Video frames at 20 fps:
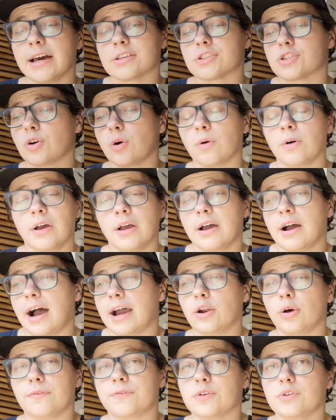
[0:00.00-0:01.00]
so
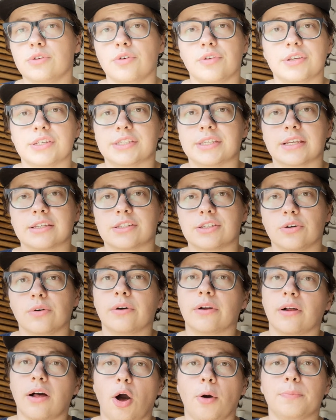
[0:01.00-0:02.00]
I know if you do these things too,
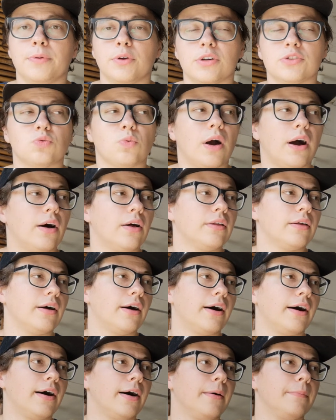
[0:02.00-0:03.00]
it'll help you as well.
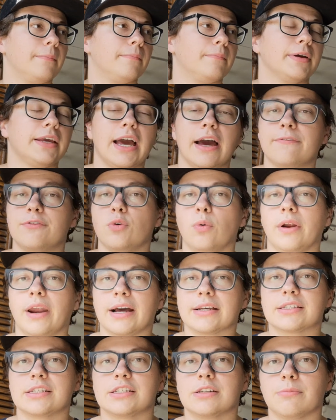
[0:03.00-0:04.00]
But yeah, if you want
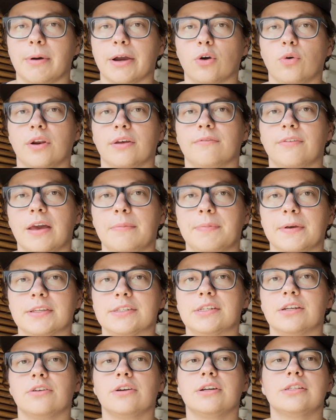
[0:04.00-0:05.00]
access to my quitting vaping
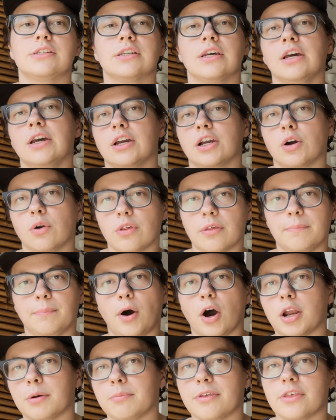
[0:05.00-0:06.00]
series, go to the
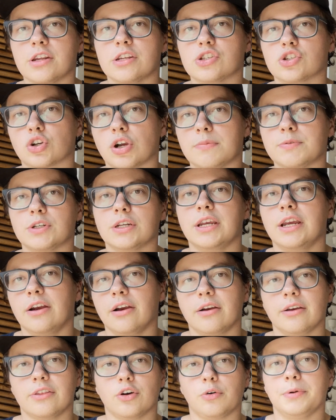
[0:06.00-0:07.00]
bottom of the description
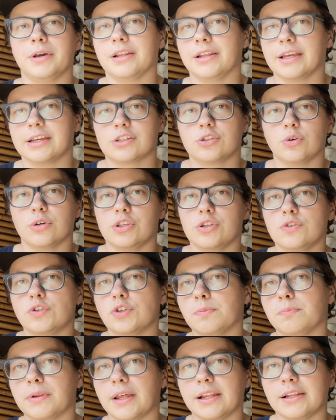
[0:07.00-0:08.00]
here. There'll be a link to a
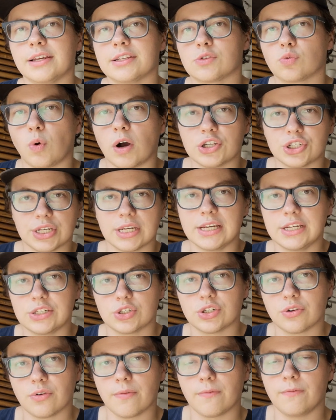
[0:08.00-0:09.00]
YouTube playlist. Watch
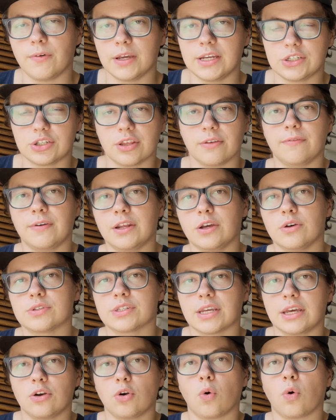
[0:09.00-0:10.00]
each of the
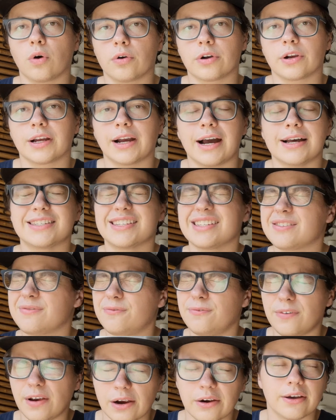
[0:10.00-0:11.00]
videos in order, guys. That's
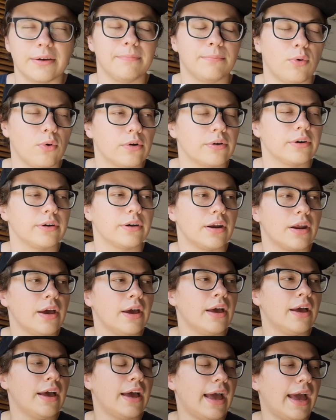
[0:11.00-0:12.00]
very important.
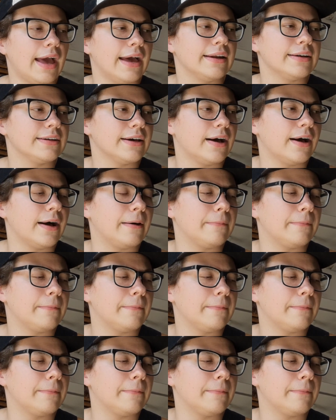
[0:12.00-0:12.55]
And